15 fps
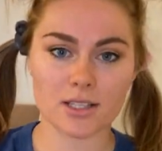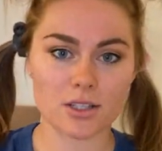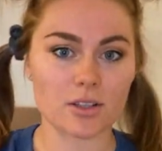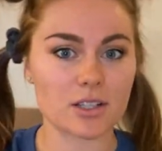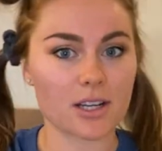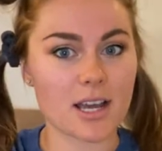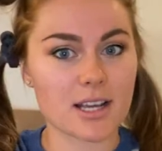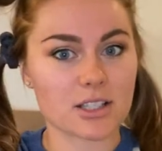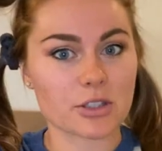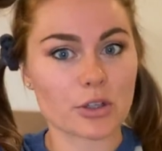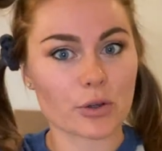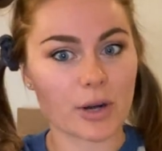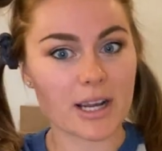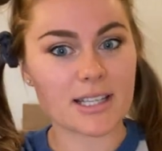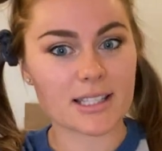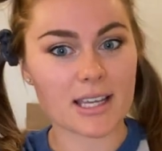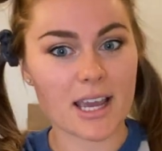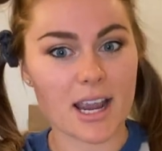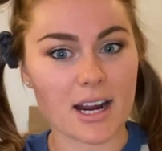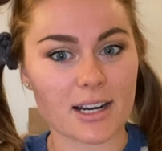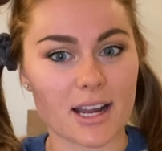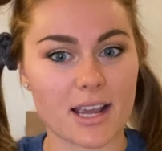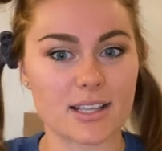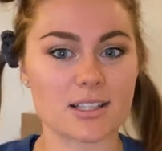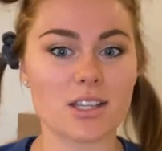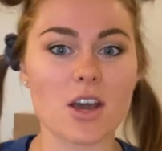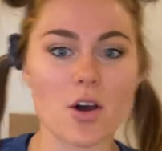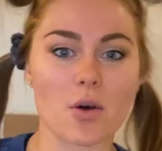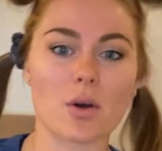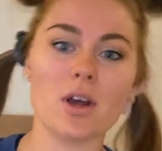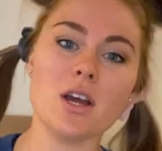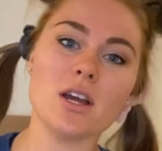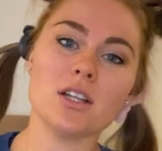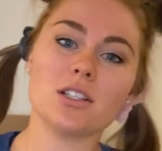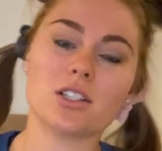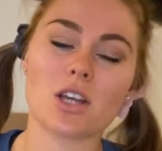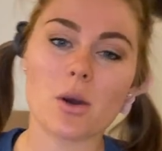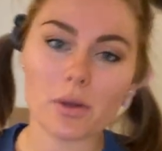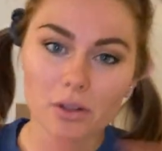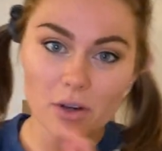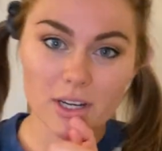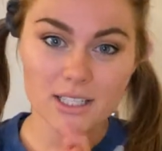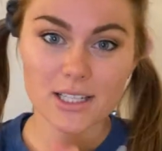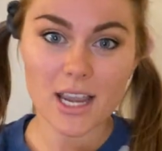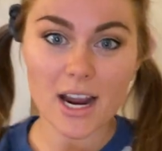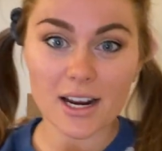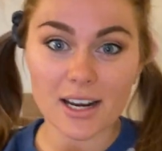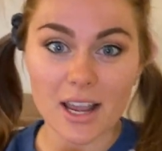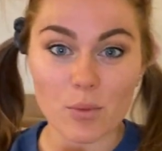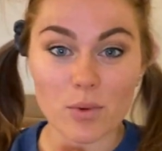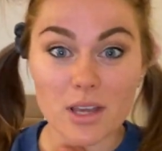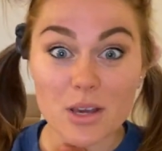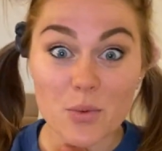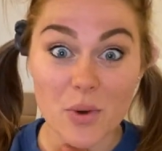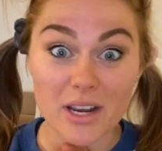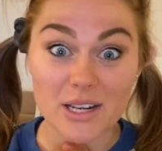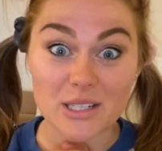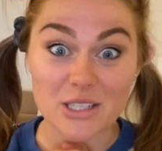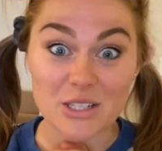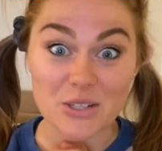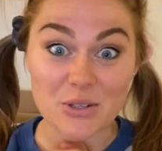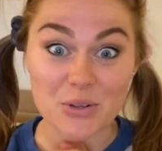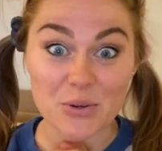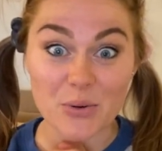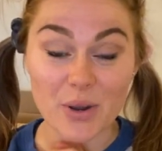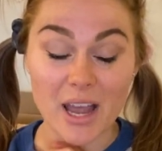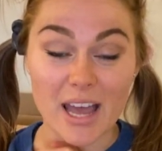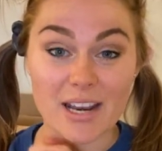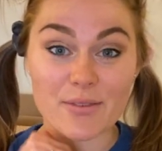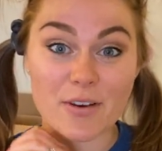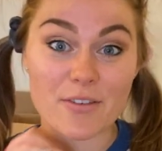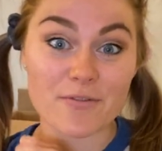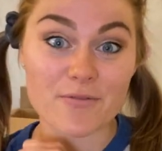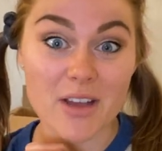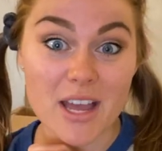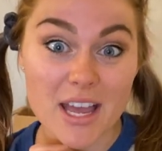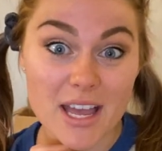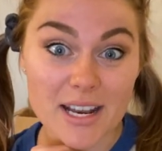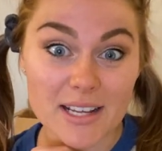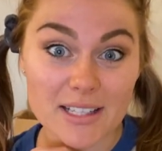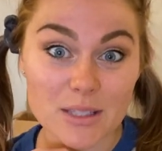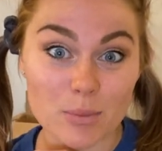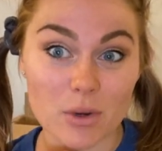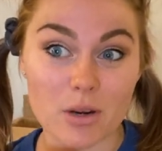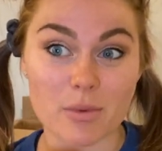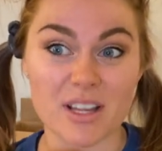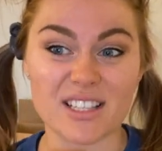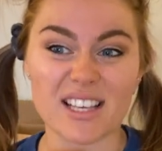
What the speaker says: So today is crazy hair day. So to go with crazy hair day, we want to do kind of a fun experiment.